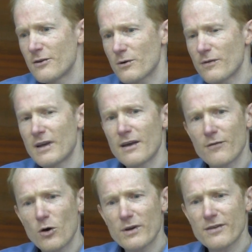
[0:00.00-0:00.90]

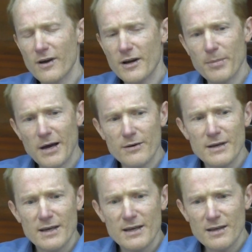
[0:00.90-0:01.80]
I've always thought about
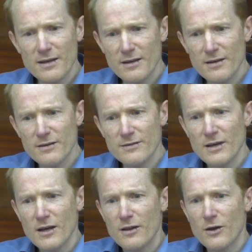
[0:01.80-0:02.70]
is
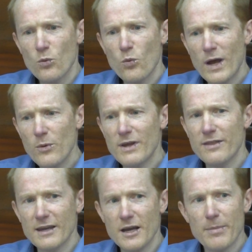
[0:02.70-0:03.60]
the way we
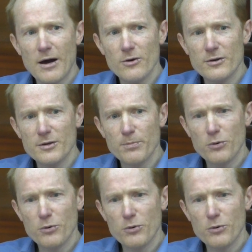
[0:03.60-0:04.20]
think about